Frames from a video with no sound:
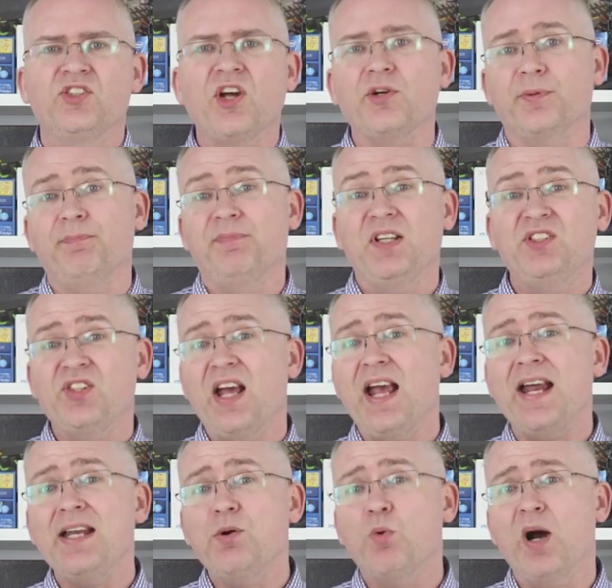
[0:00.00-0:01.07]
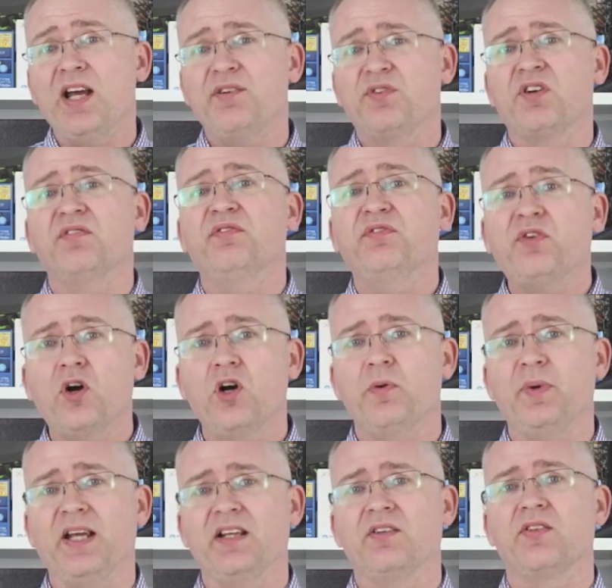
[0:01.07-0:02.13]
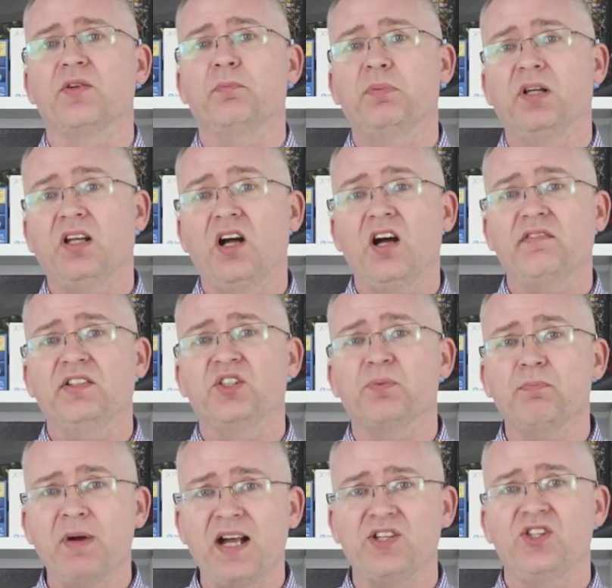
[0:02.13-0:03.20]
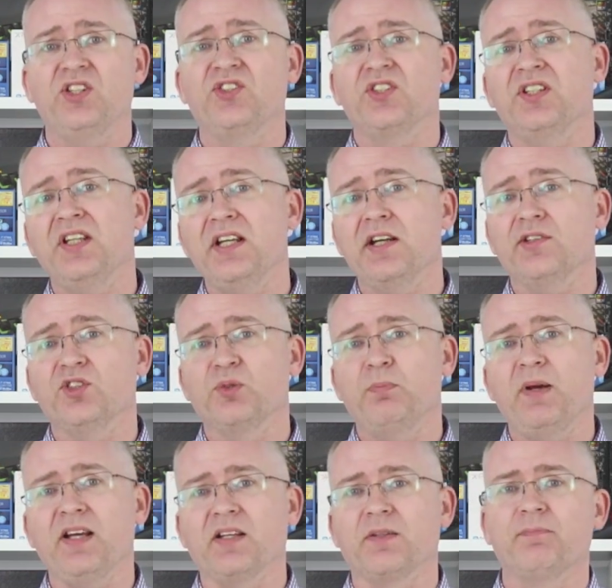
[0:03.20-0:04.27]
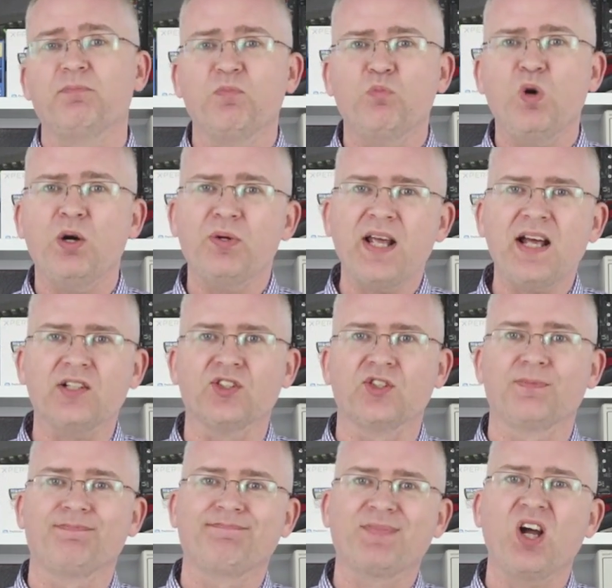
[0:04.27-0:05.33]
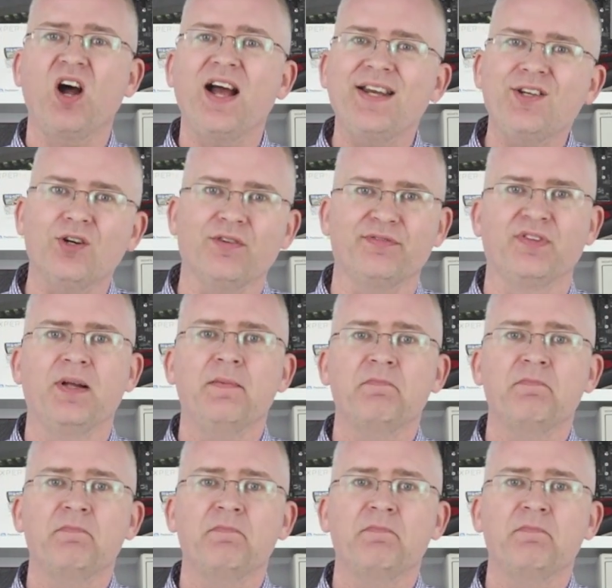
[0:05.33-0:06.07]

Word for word: So, is there any way of confirming that Polaris matches the Neo spec? Well, yes, kind of.